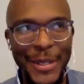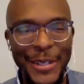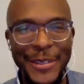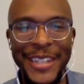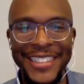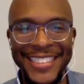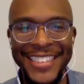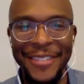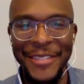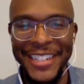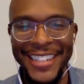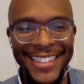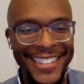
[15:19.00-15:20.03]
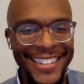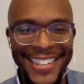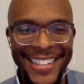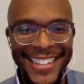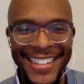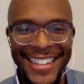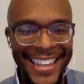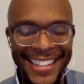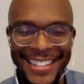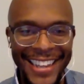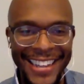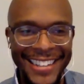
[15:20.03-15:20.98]
in 2017, and
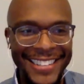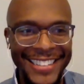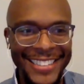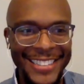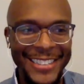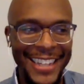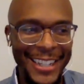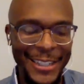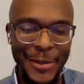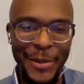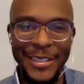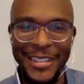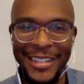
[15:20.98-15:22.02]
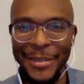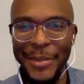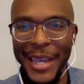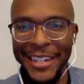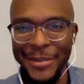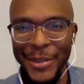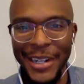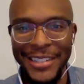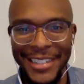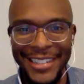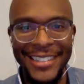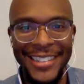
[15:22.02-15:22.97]
yeah, it's just like it's such a passion
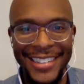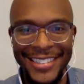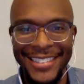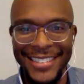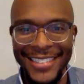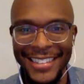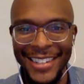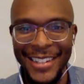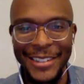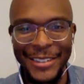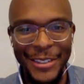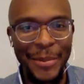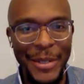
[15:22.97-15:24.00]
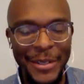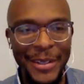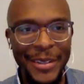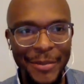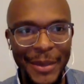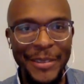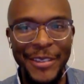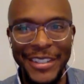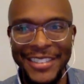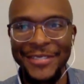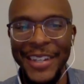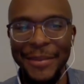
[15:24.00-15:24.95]
project, and that's that's how I describe exactly. it to my friends and